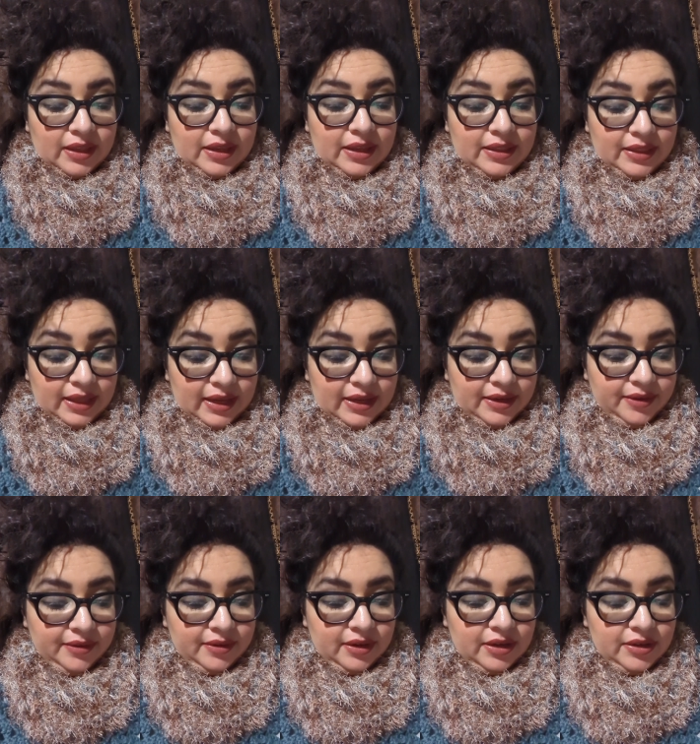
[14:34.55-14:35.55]
And
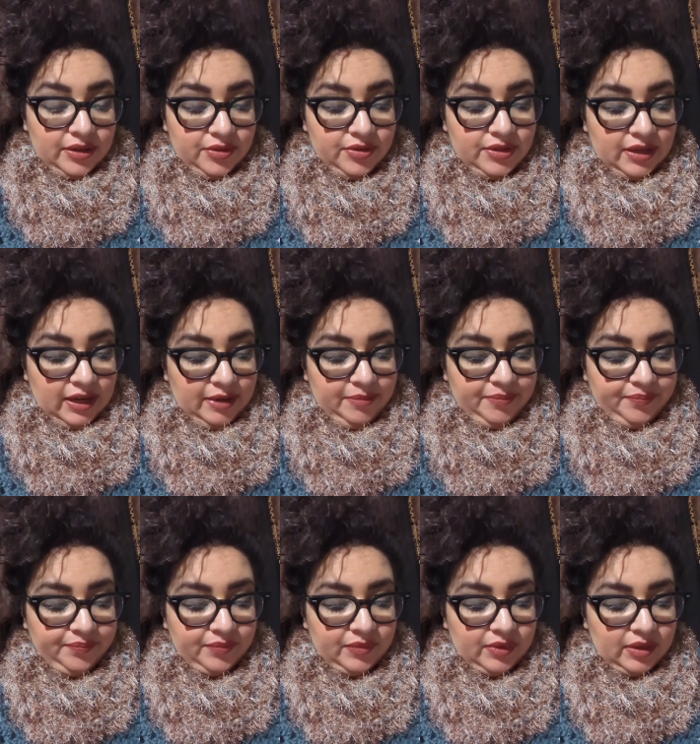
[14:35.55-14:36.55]
then another time
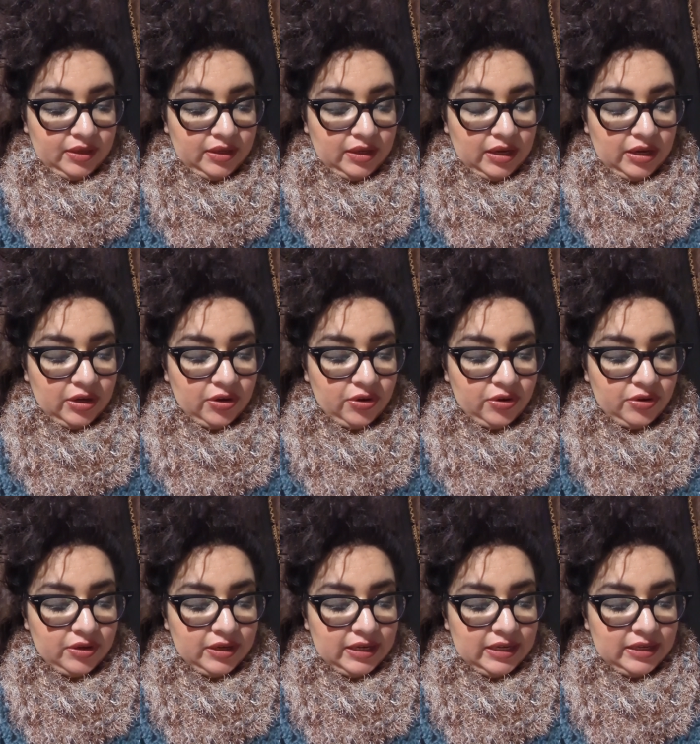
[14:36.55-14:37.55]
I heard